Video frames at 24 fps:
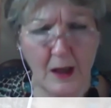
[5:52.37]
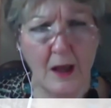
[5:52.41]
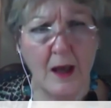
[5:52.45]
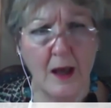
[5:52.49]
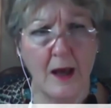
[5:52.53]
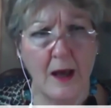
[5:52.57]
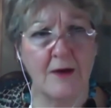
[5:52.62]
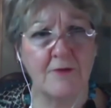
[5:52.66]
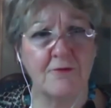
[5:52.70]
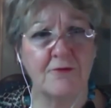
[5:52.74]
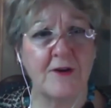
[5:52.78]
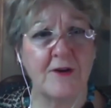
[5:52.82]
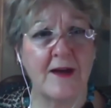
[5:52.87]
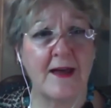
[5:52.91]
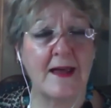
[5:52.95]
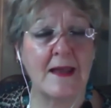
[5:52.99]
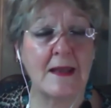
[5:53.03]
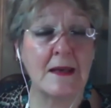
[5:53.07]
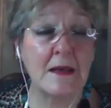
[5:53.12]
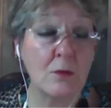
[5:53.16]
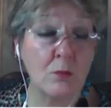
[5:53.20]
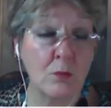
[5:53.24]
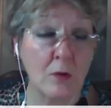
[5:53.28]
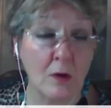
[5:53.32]
And for
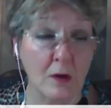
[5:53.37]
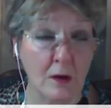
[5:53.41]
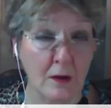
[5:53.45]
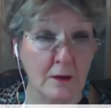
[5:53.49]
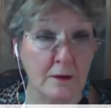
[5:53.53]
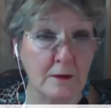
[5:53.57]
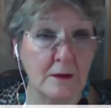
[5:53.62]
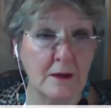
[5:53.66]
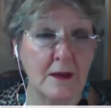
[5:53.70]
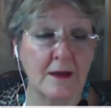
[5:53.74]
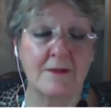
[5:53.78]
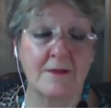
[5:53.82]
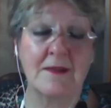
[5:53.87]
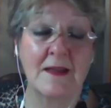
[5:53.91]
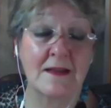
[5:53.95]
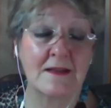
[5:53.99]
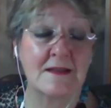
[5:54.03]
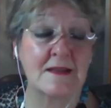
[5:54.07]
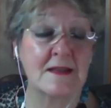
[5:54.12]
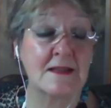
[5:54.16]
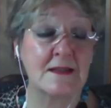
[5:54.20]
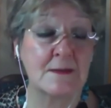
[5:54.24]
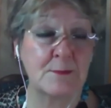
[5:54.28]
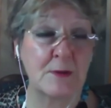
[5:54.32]
anyone, and
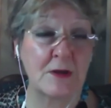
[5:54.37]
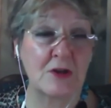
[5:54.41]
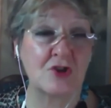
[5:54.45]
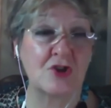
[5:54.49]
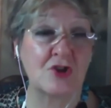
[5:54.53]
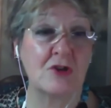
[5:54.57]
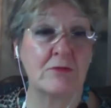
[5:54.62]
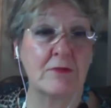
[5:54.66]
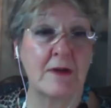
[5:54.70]
that's especially